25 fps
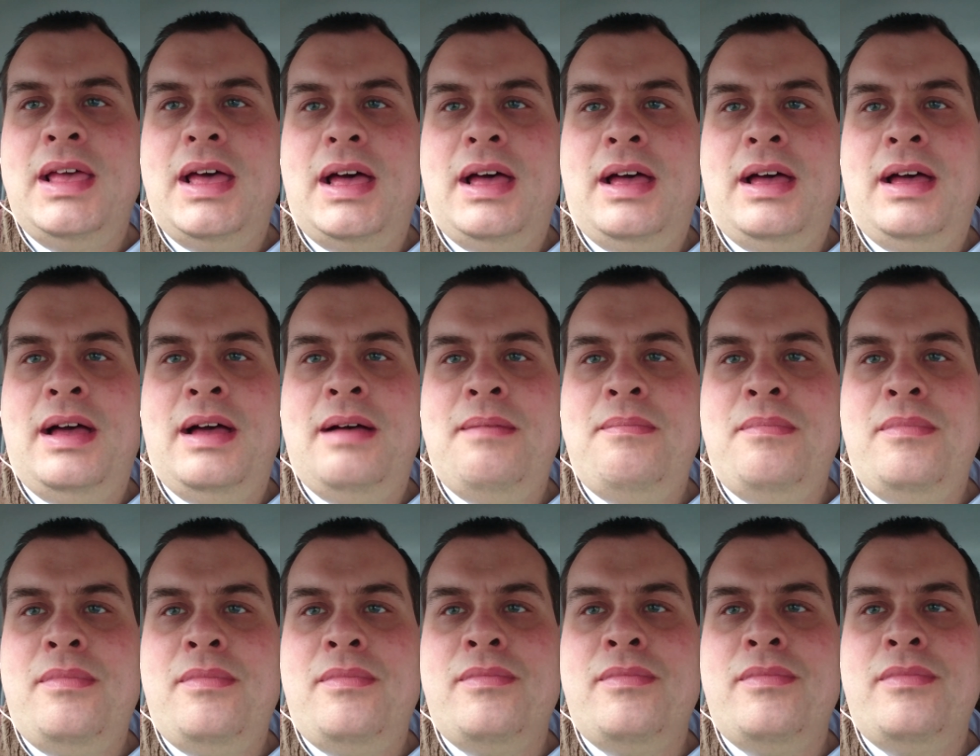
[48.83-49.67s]

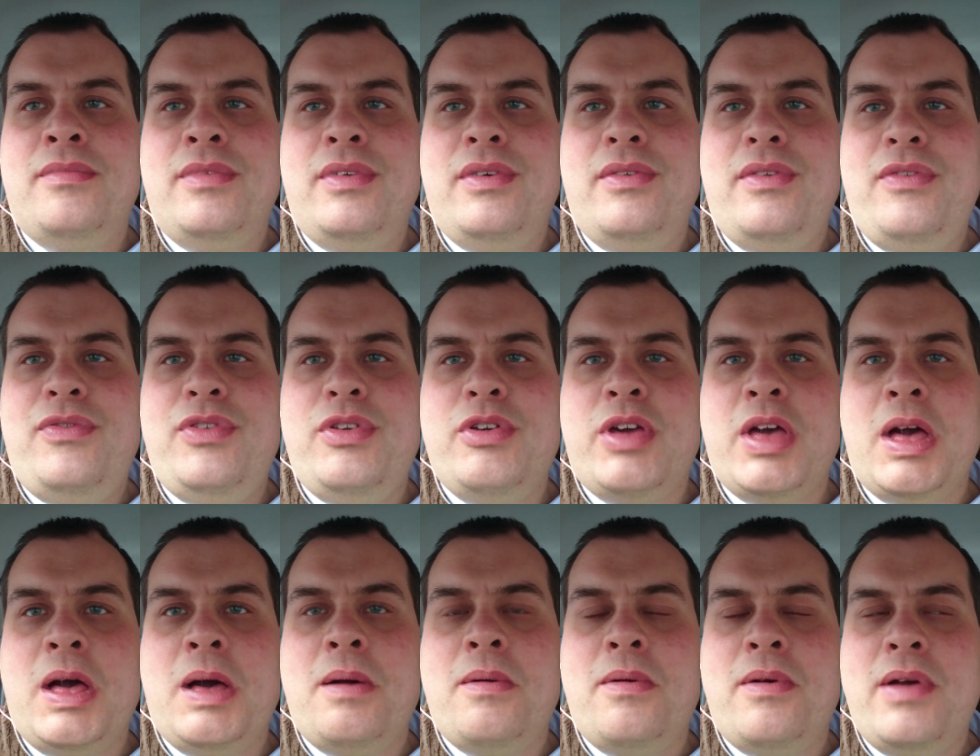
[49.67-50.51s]
Um, if you
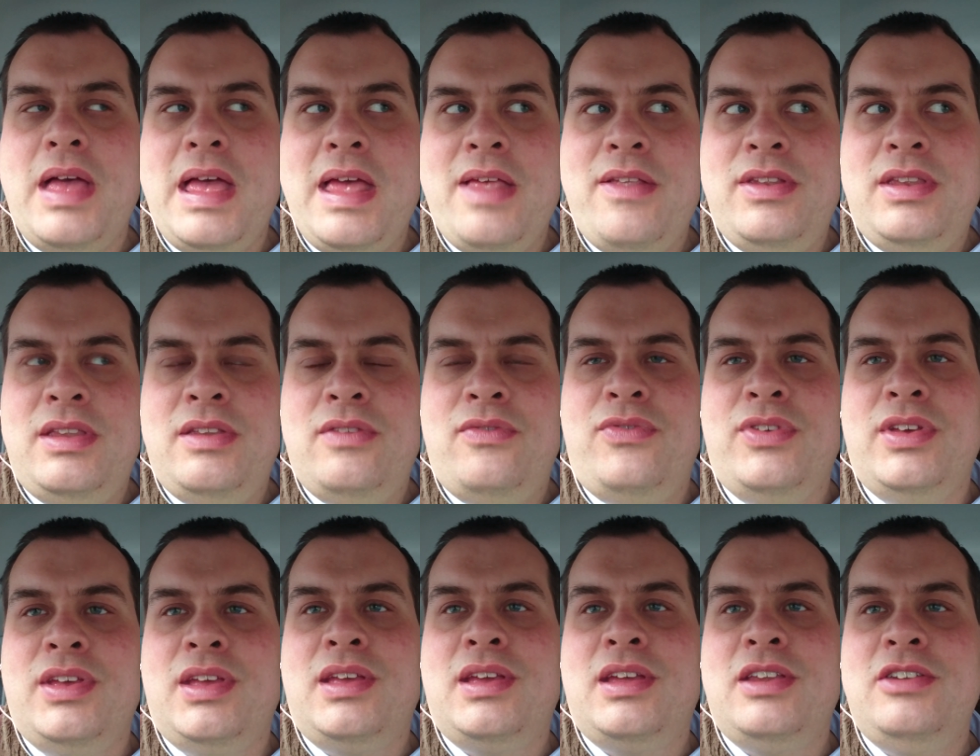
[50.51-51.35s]
go into
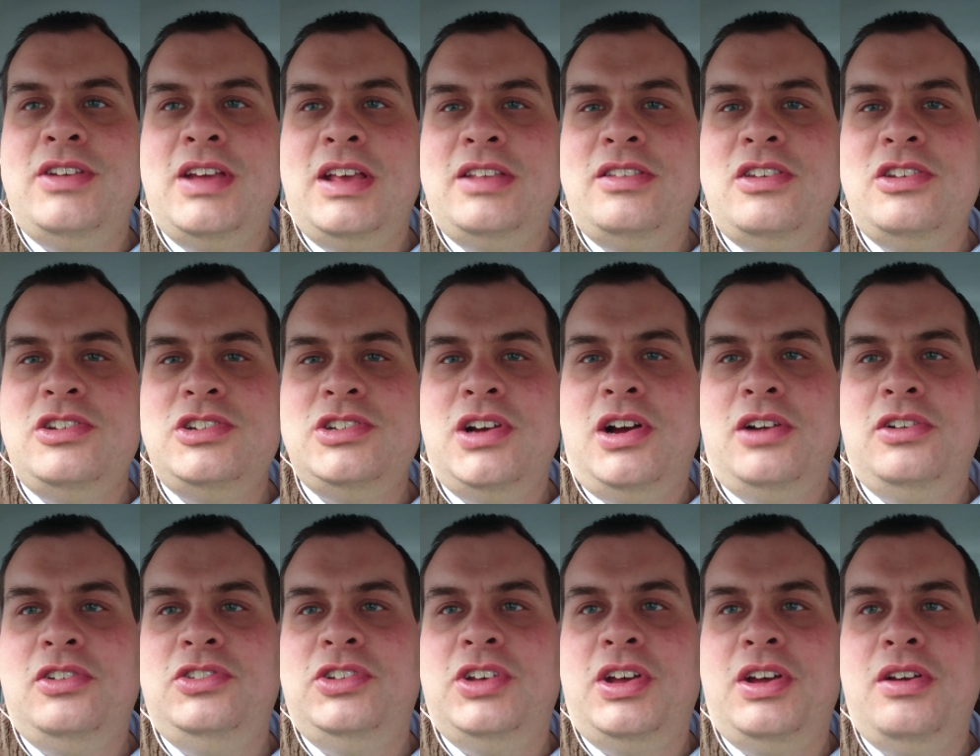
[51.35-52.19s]
the congestion
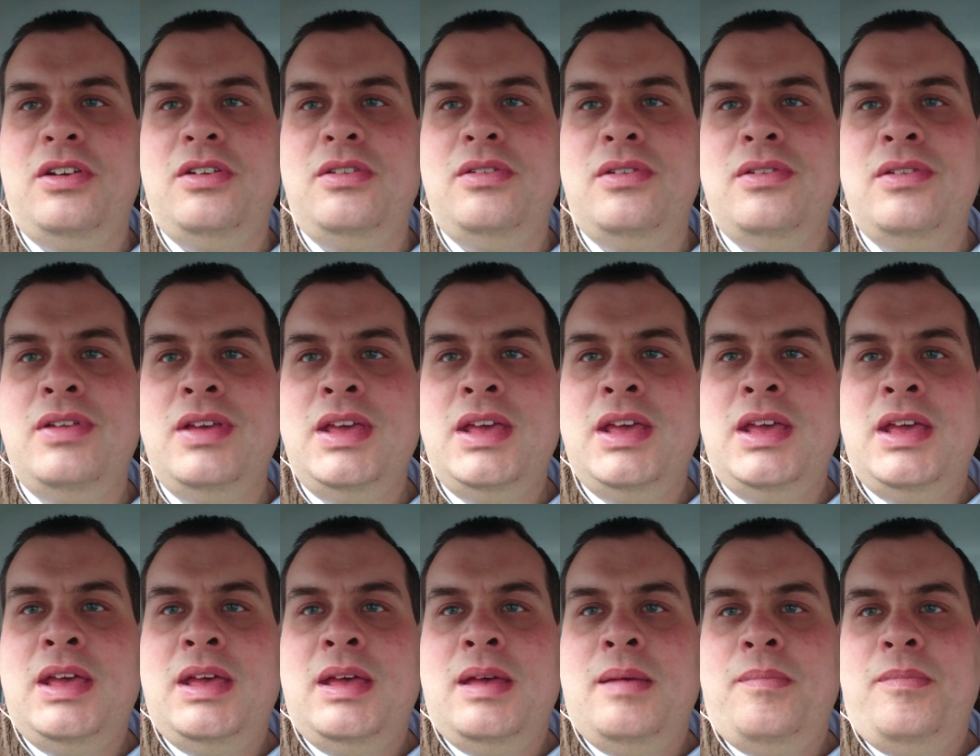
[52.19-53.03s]
charge zone
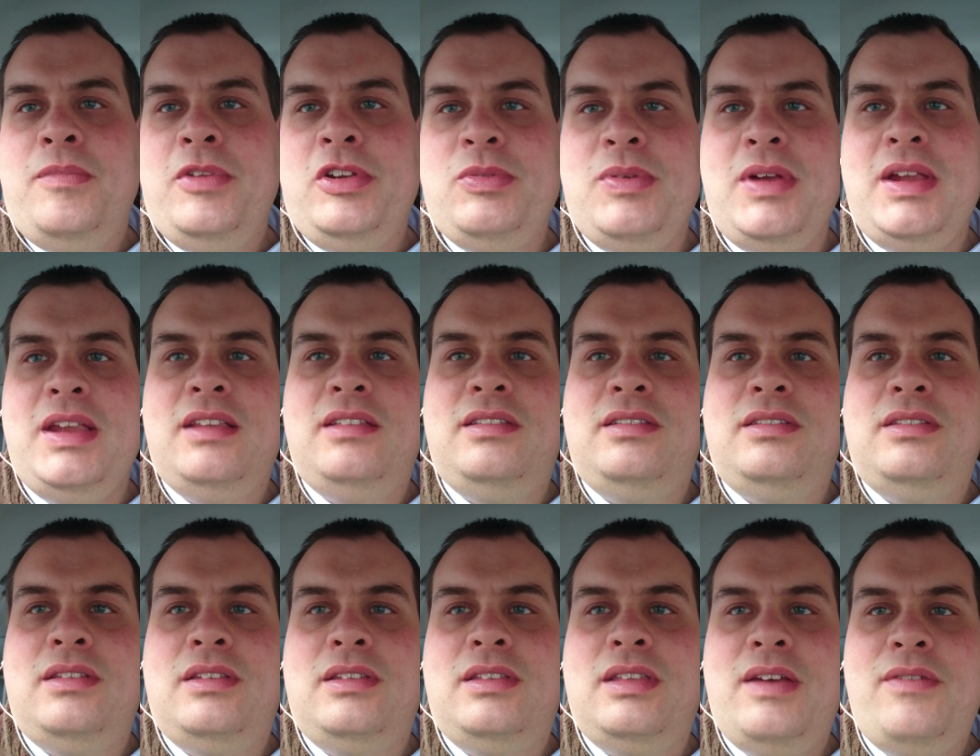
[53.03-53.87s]
between
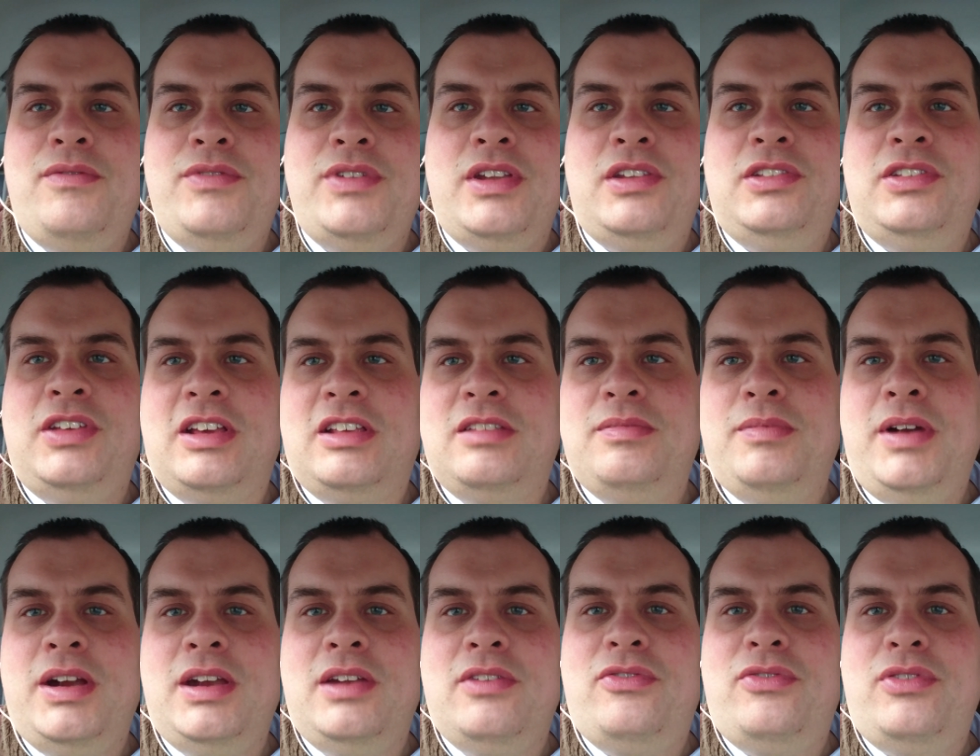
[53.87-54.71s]
7 and 6
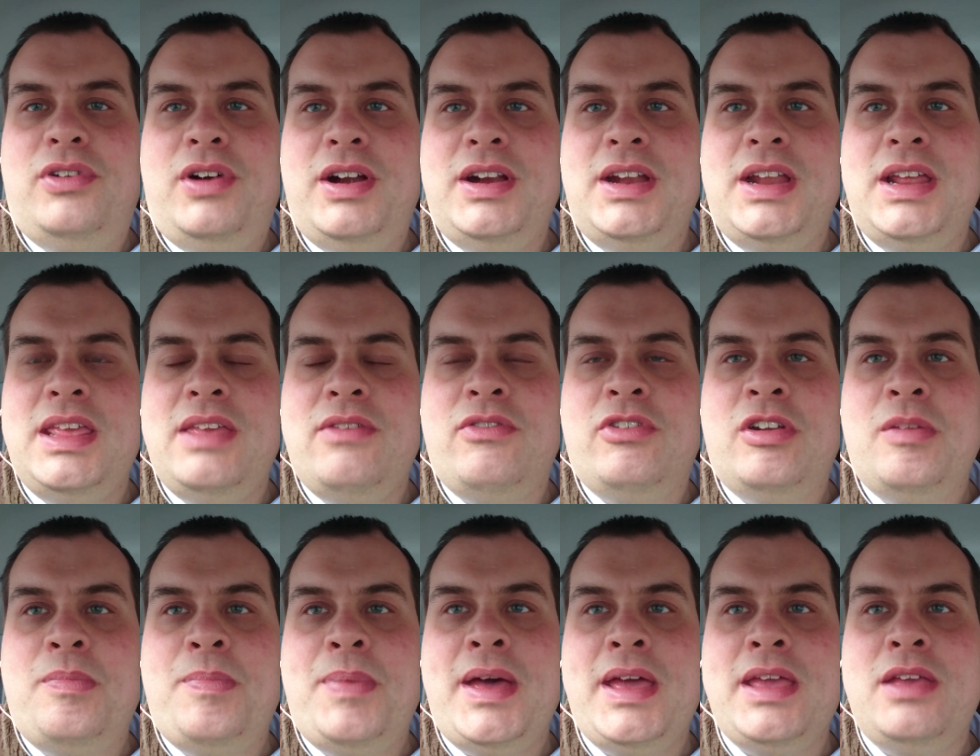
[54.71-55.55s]
Monday to Friday, you've got
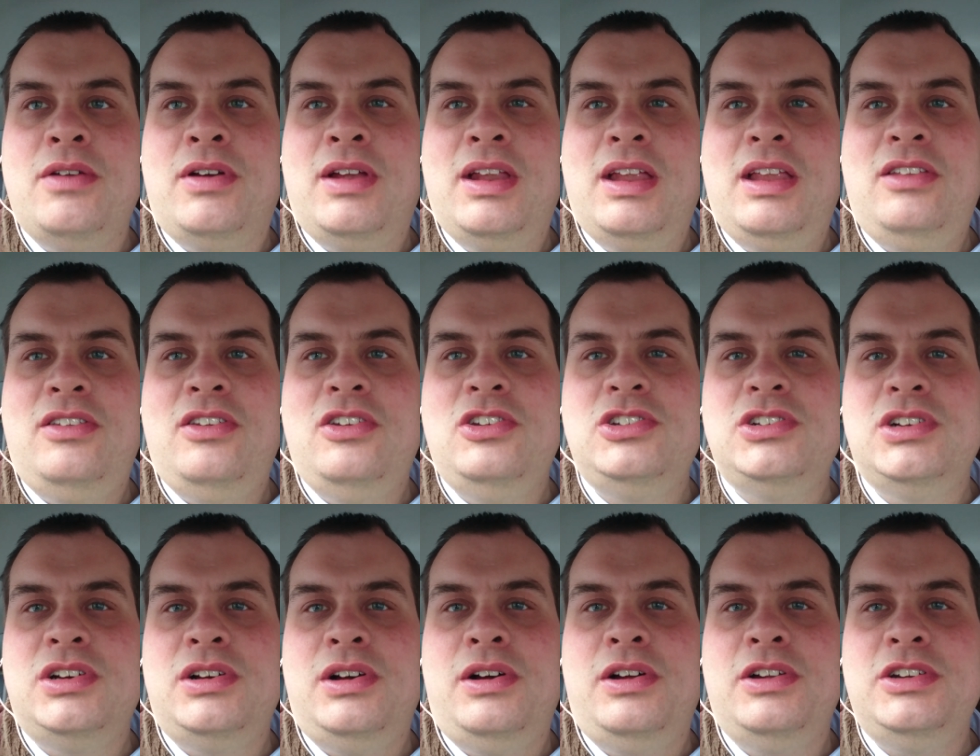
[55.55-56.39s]
to pay your congestion
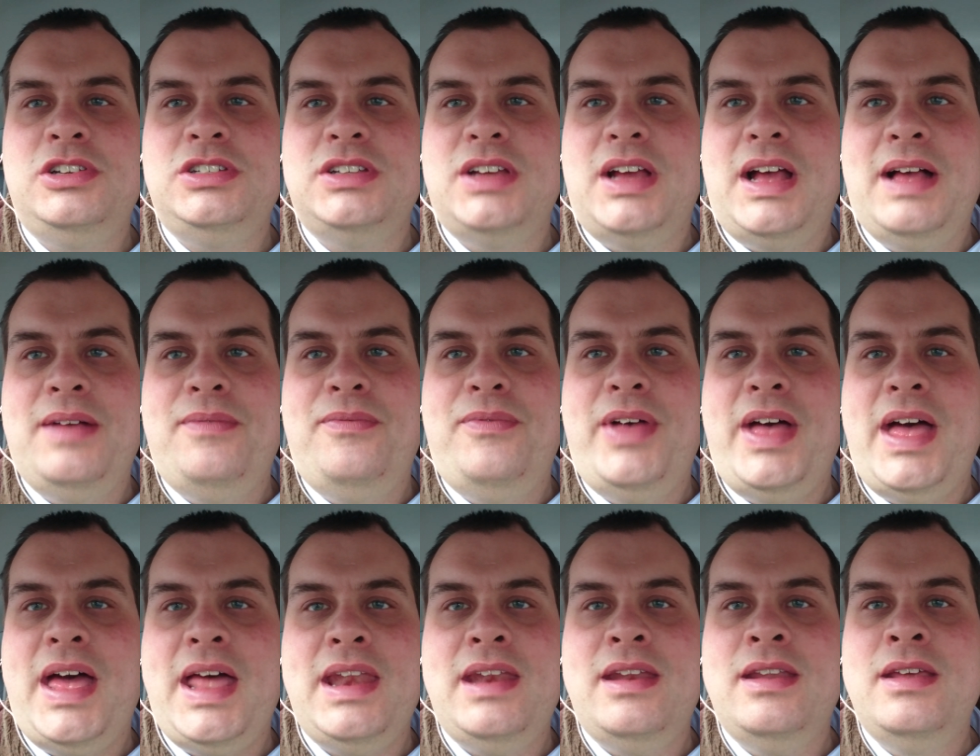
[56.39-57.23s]
charge and
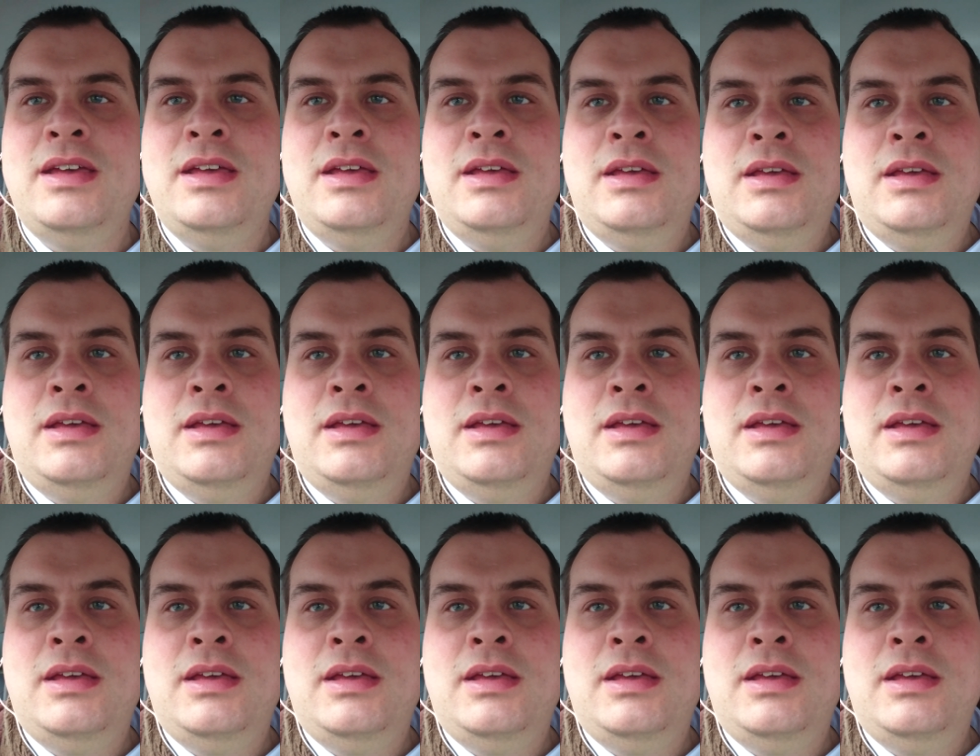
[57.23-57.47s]
then